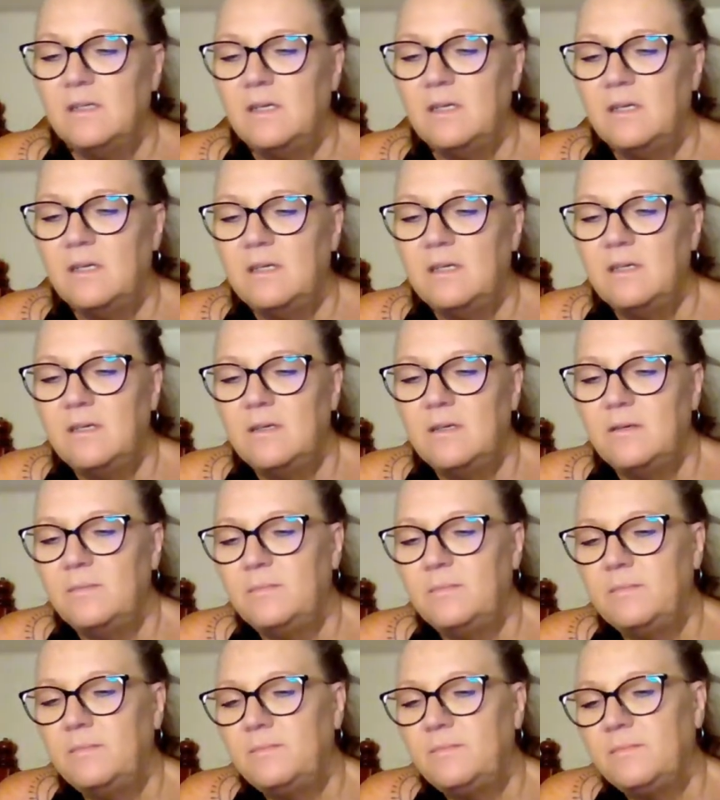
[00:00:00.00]

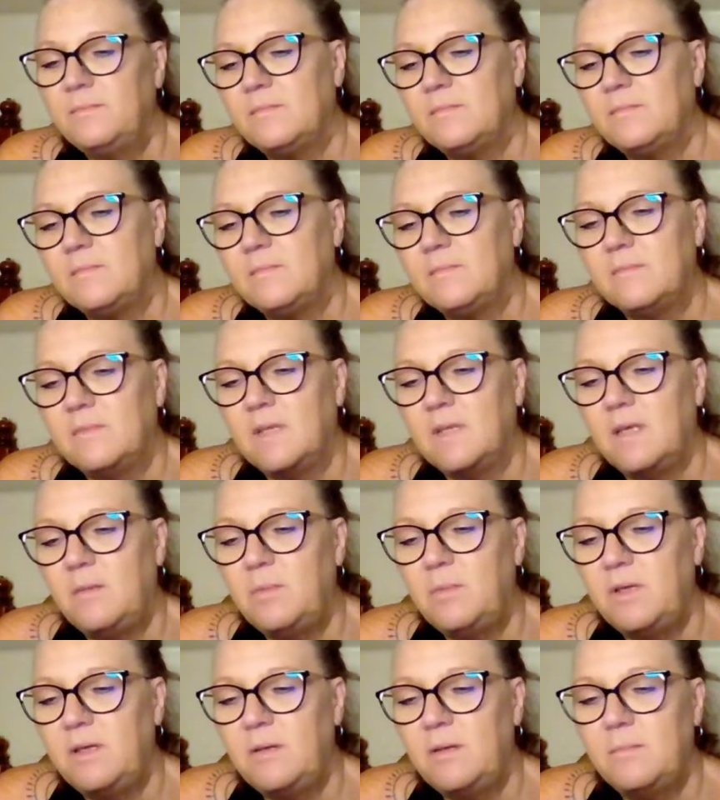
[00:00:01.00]

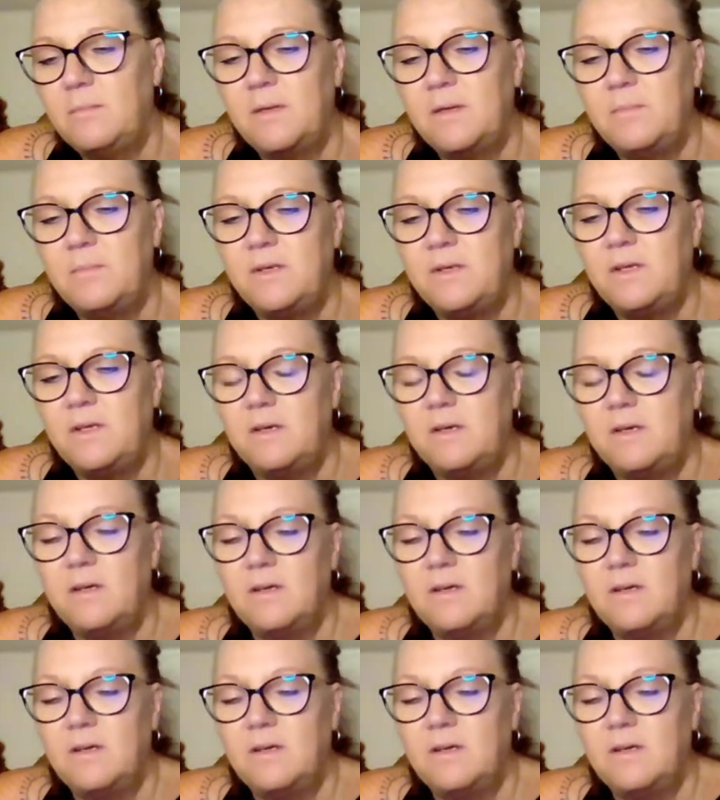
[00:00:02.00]
KP, in my opinion,